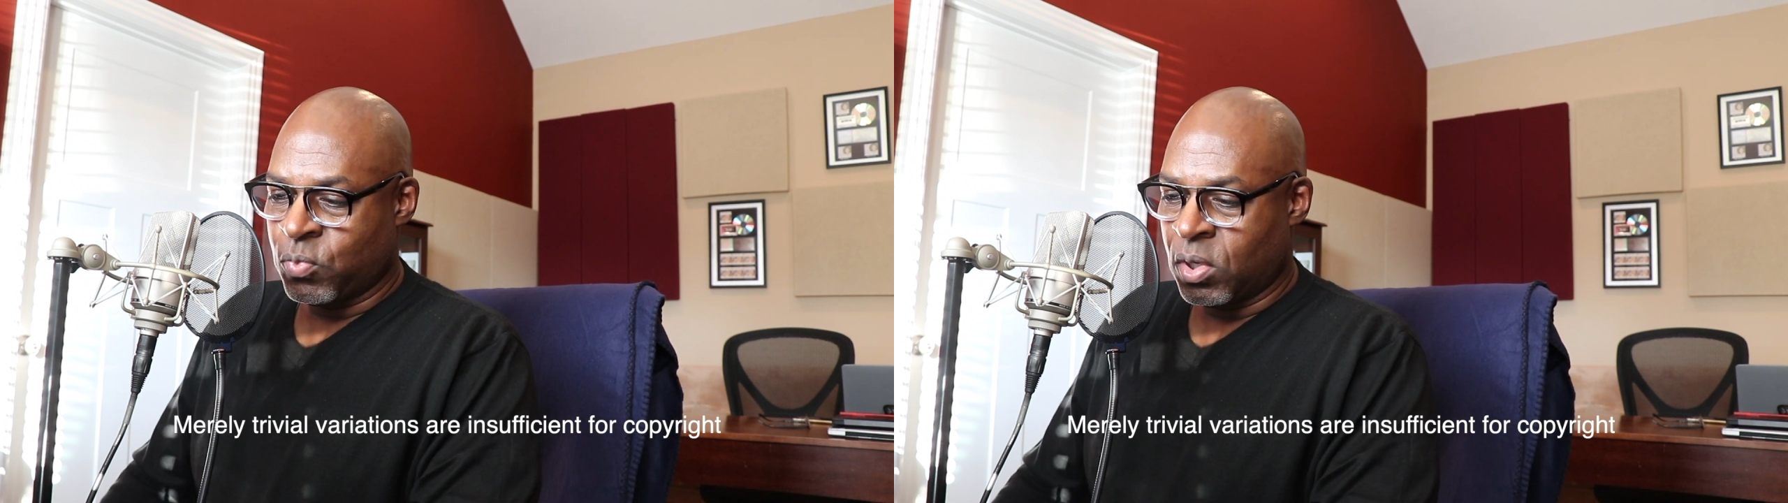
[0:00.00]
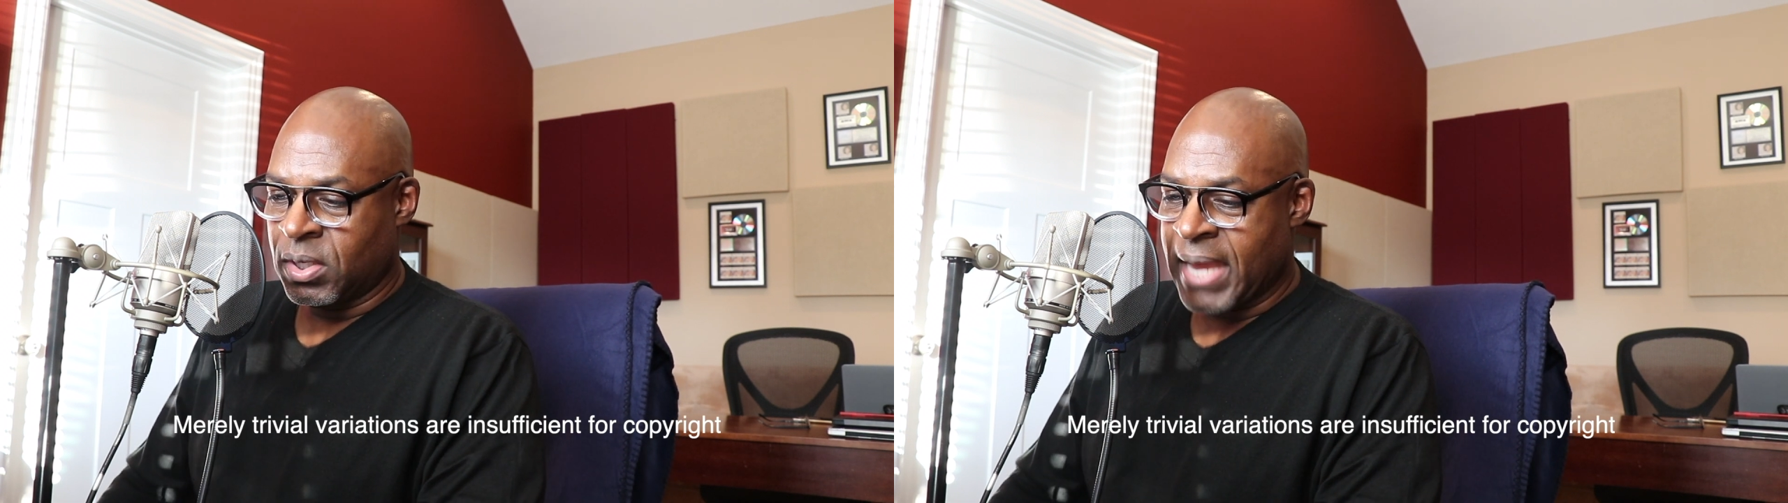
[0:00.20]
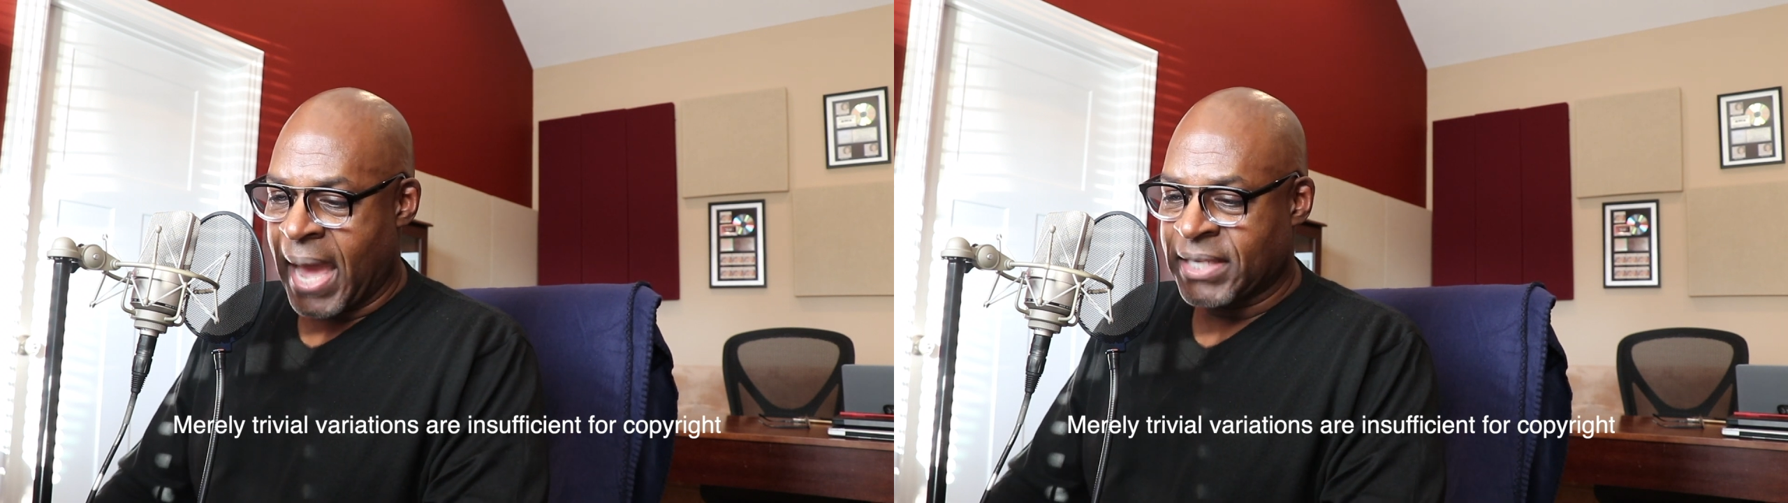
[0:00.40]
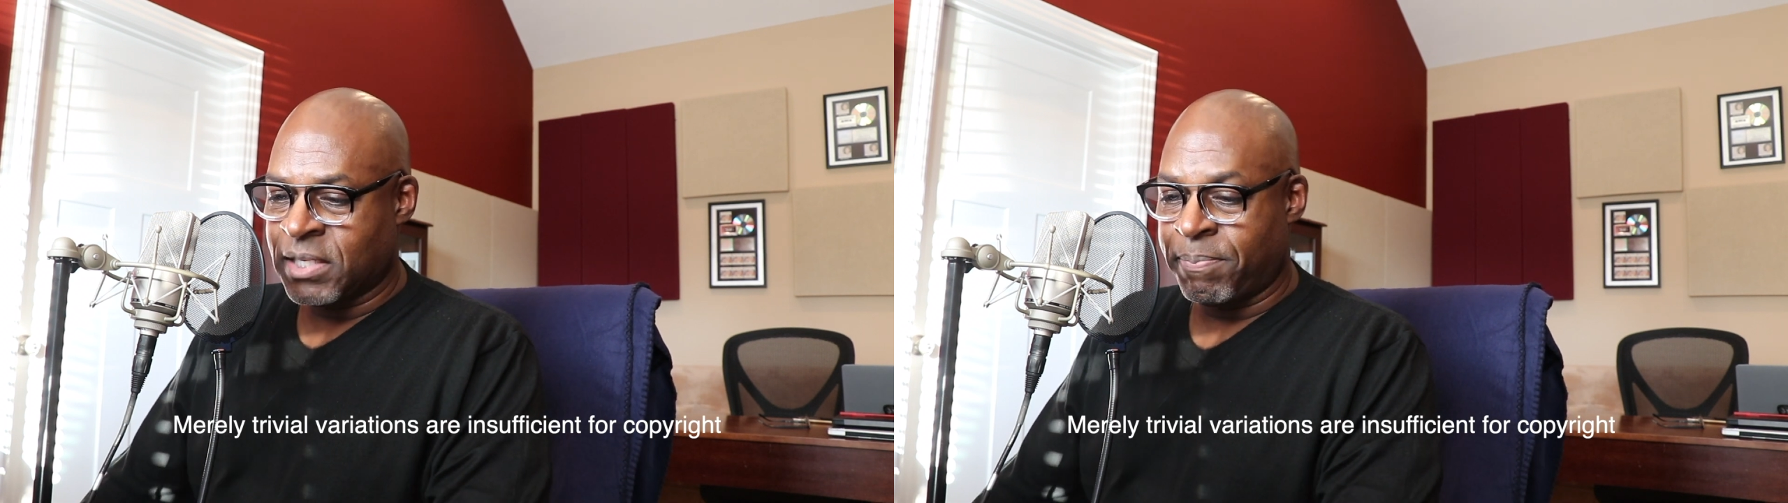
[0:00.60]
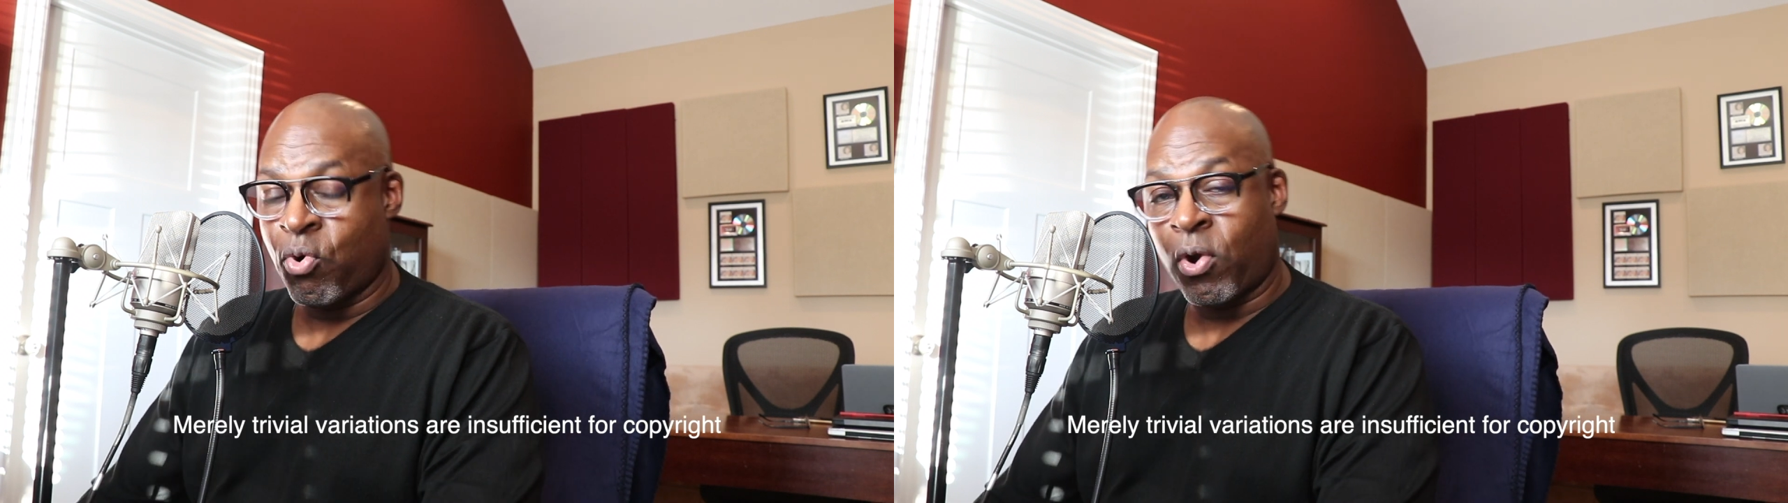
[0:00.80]
will not
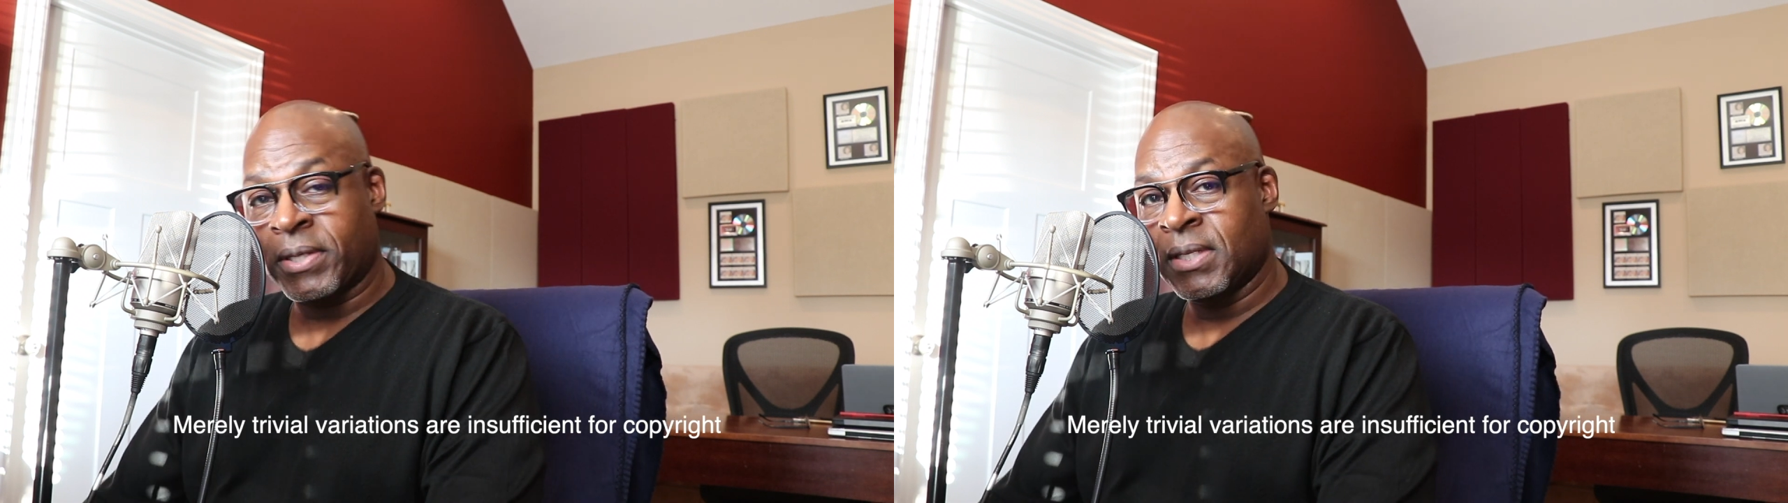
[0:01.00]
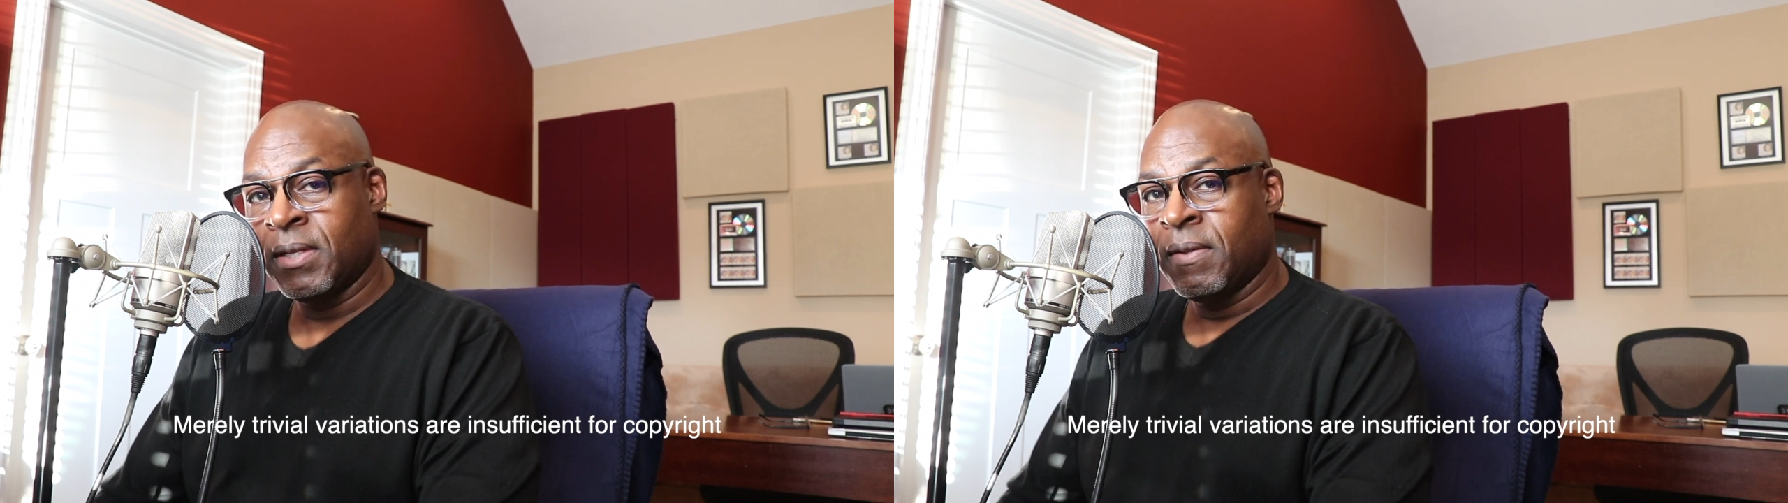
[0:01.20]
support